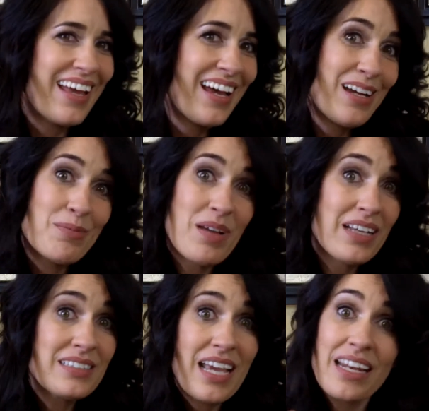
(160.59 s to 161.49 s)

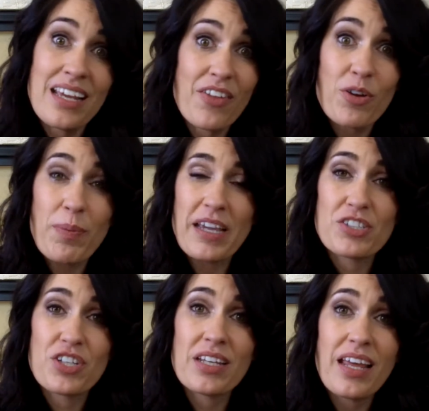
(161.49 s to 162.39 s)
as any other
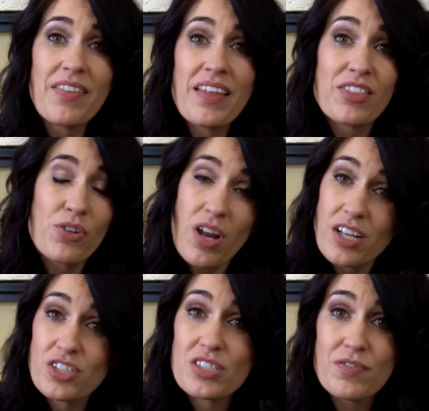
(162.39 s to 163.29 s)
patient, and that they're
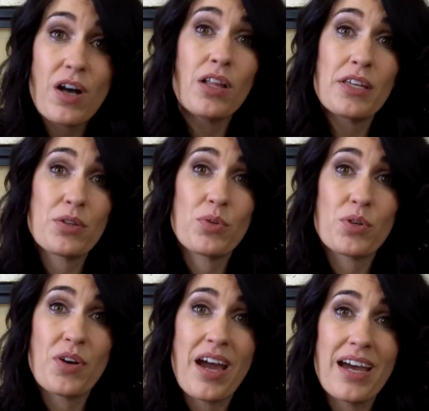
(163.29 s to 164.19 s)
not just falling through the
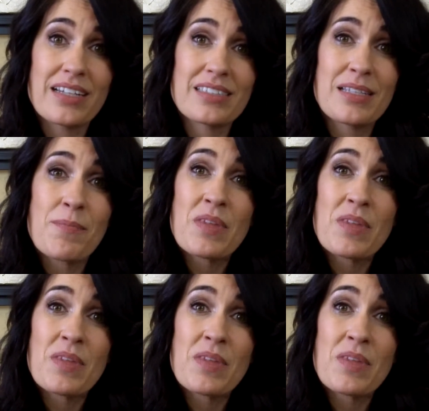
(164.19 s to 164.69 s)
cracks.